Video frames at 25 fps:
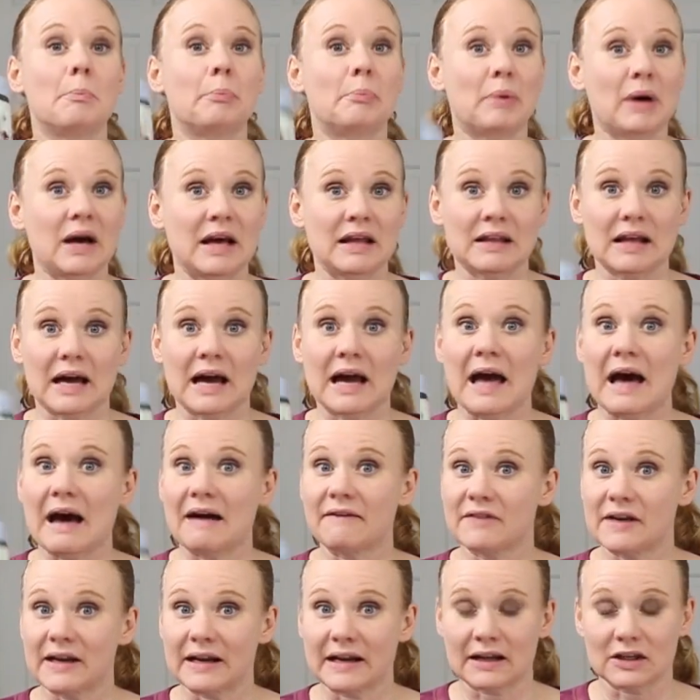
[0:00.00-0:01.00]
but I
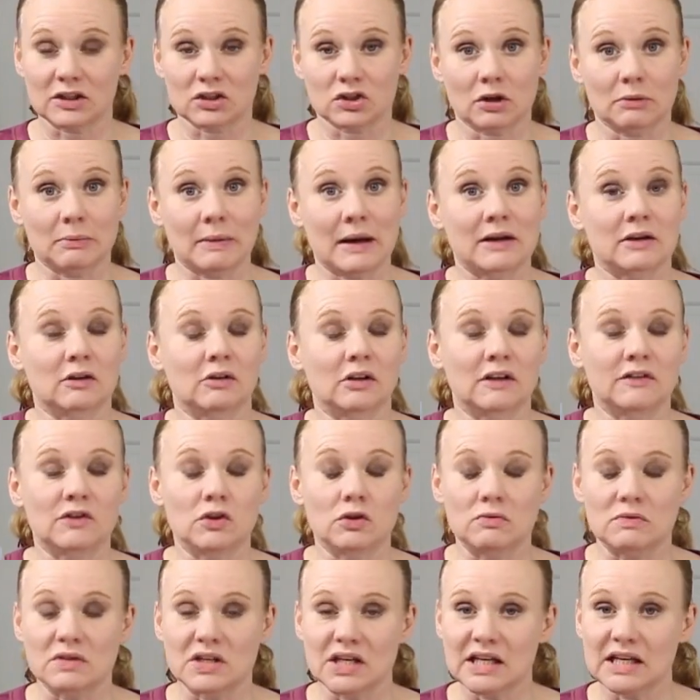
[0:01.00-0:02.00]
have that extra bundle if
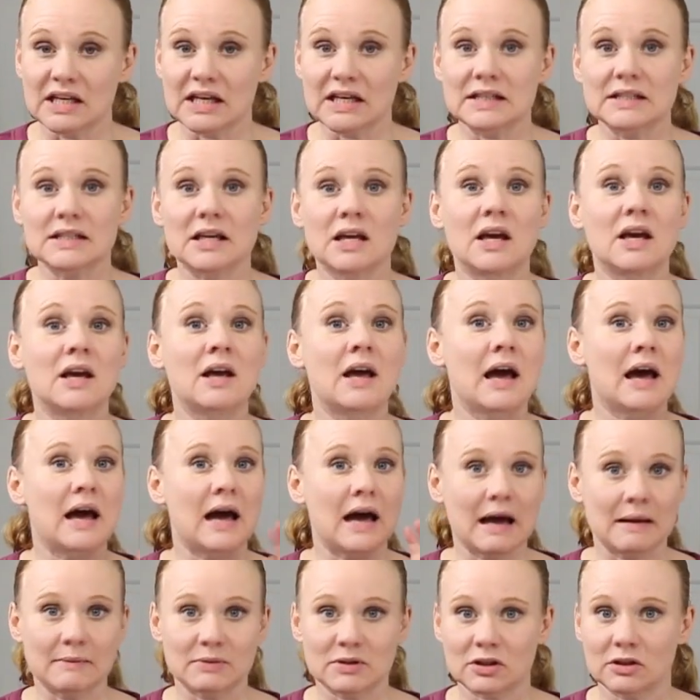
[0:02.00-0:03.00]
you need it.
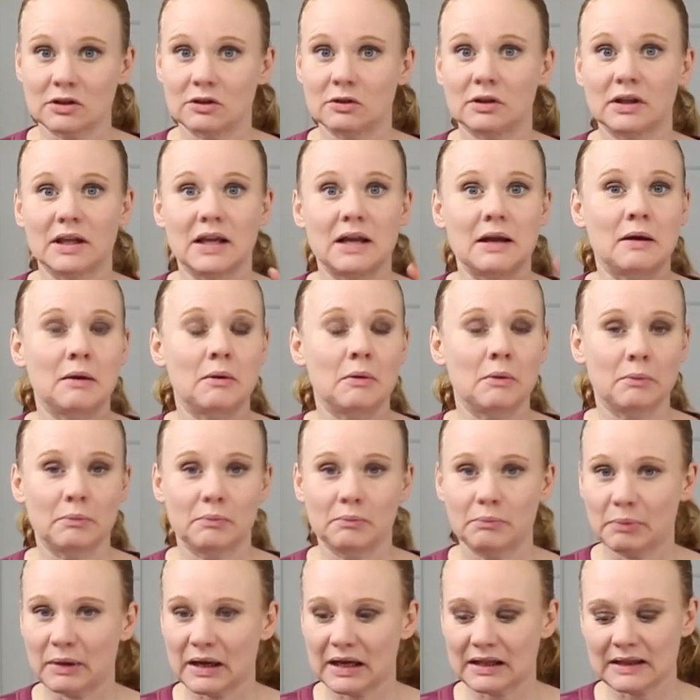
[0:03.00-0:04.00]
Absolutely
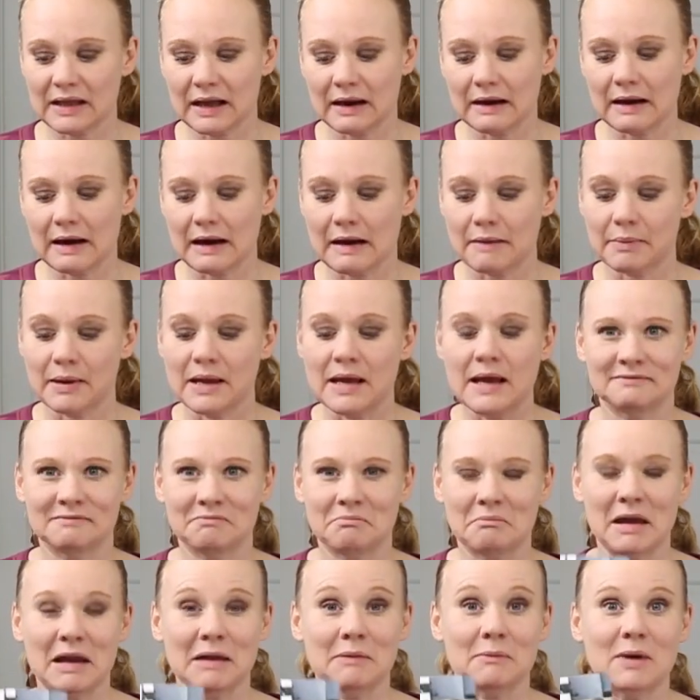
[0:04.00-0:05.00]
pick that up,
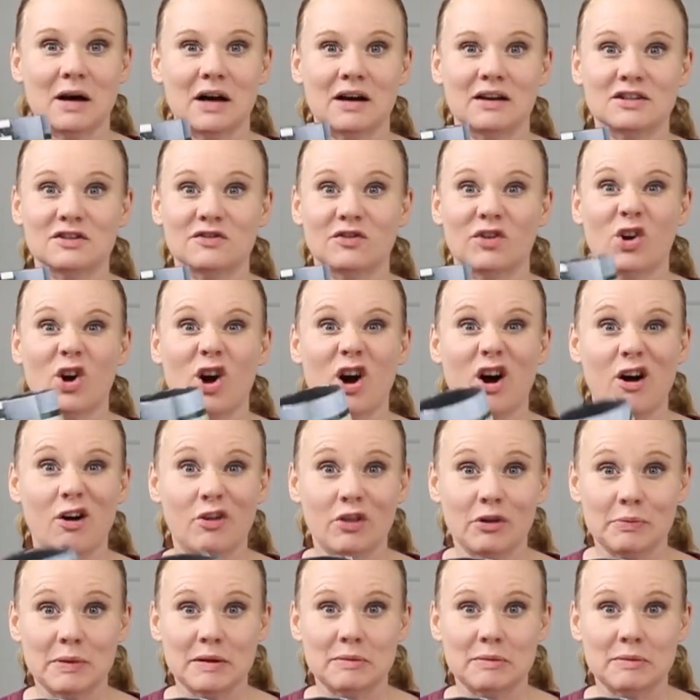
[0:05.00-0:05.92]
make mugs for all the